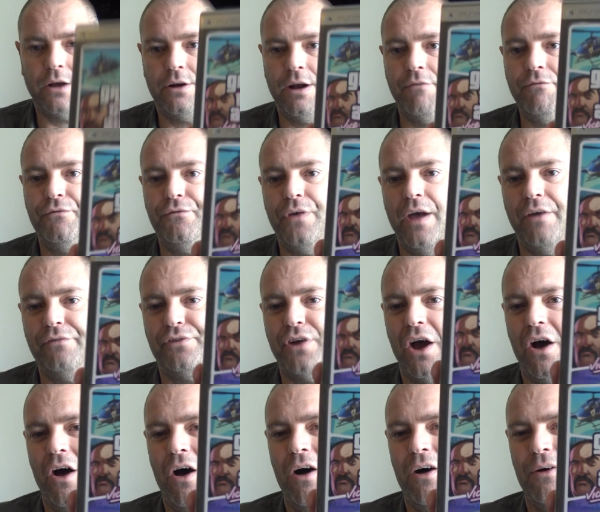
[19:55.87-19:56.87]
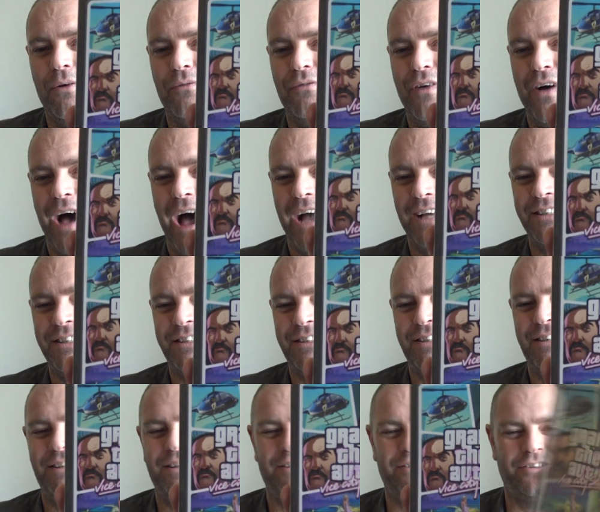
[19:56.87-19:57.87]
Grand Theft Auto Vice
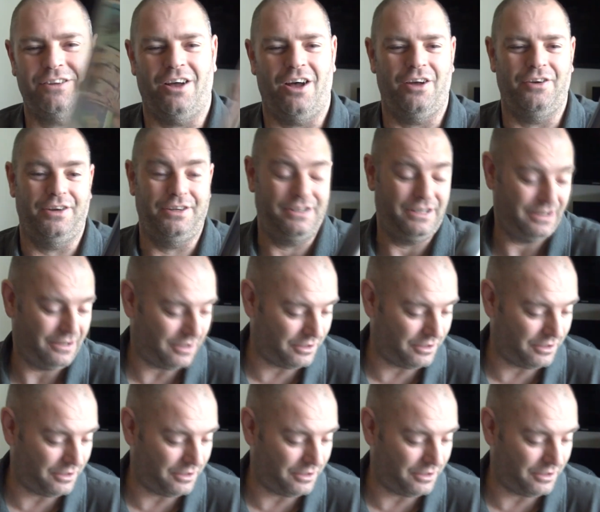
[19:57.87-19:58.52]
City Stories